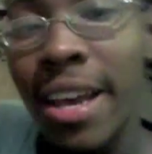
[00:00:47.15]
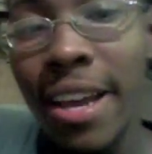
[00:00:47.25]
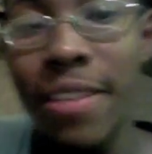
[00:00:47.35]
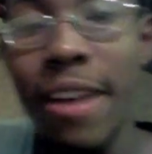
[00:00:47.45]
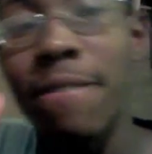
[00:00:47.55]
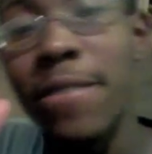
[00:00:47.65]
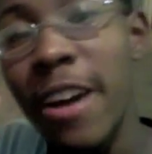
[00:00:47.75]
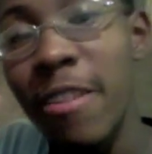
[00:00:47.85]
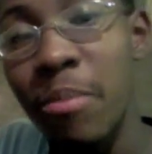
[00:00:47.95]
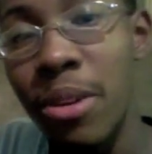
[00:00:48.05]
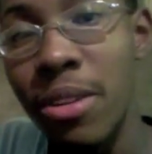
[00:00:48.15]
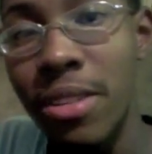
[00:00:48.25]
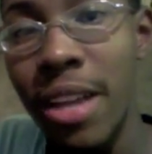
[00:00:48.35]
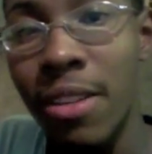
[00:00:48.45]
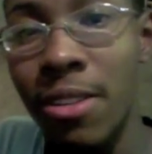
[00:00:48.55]
I got 5 books
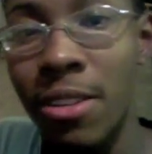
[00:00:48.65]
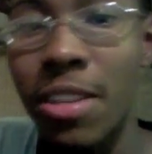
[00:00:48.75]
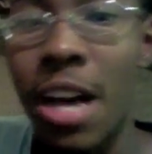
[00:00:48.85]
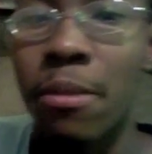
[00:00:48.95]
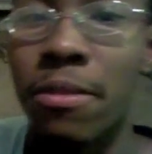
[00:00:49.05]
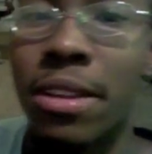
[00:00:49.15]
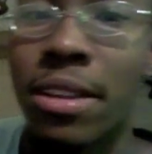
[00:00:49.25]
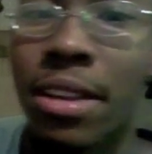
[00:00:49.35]
stacked on top of it.